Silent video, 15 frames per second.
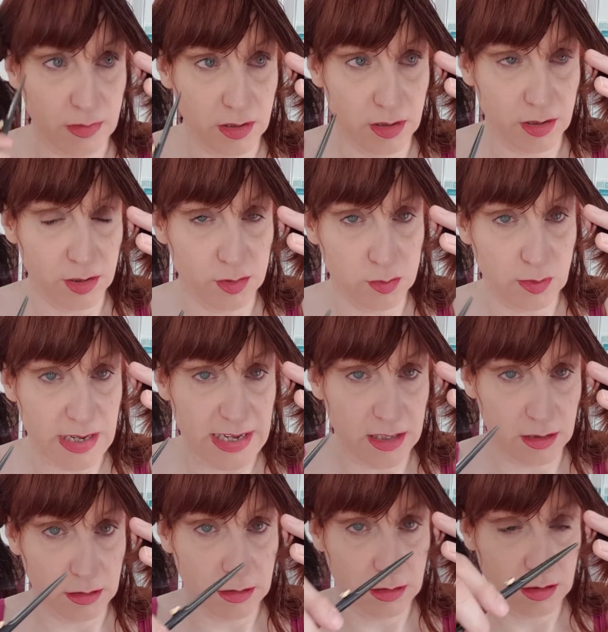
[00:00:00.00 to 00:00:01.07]
look as
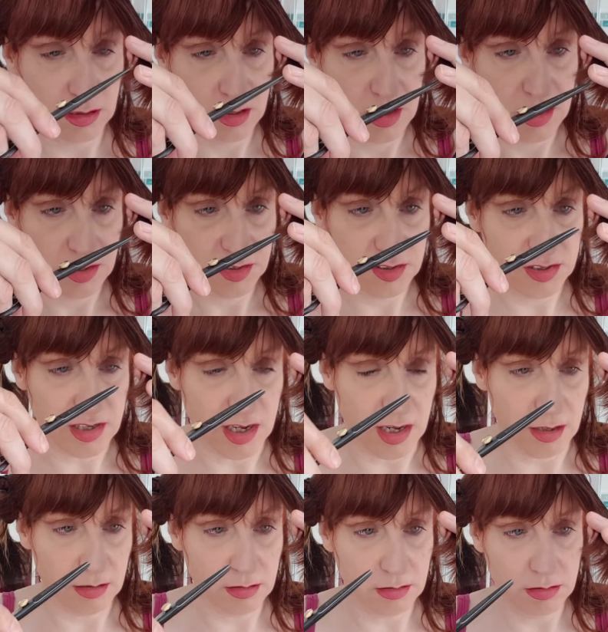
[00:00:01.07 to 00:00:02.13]
well.
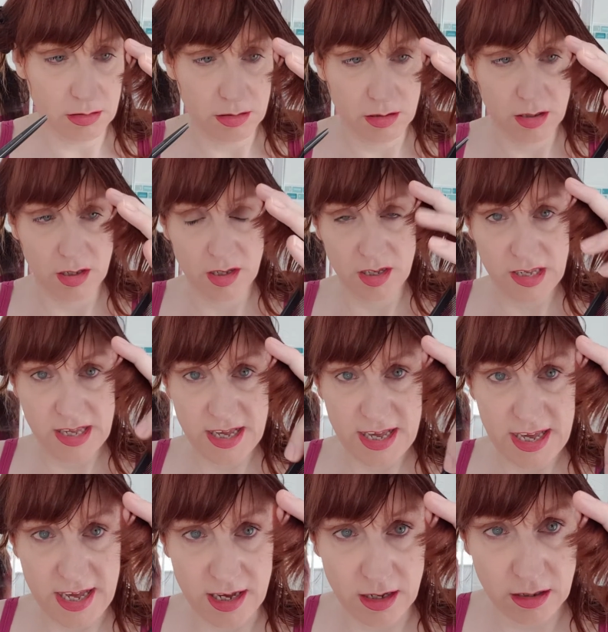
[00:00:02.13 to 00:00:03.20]
So
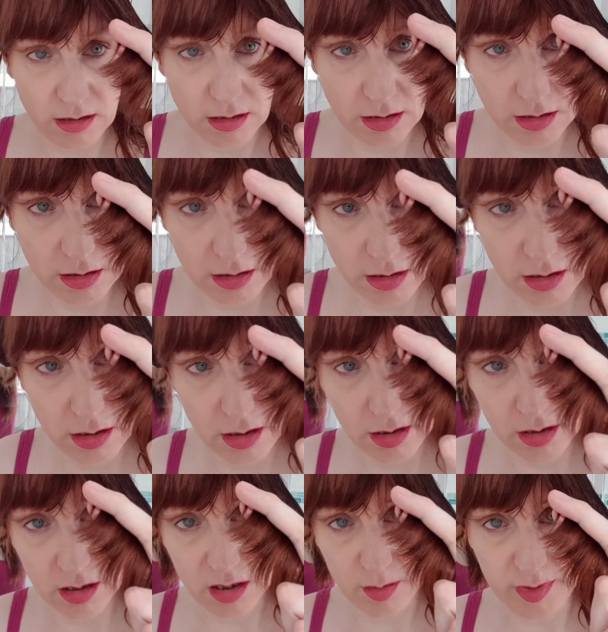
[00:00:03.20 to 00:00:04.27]
here
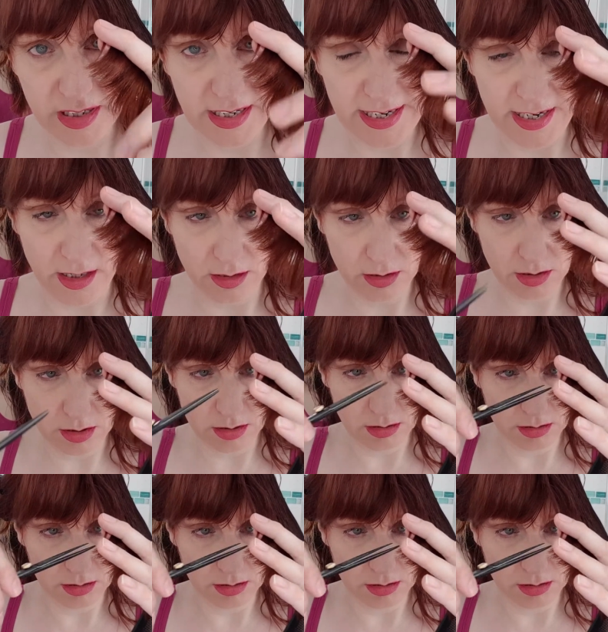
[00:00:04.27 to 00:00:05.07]
are my layers,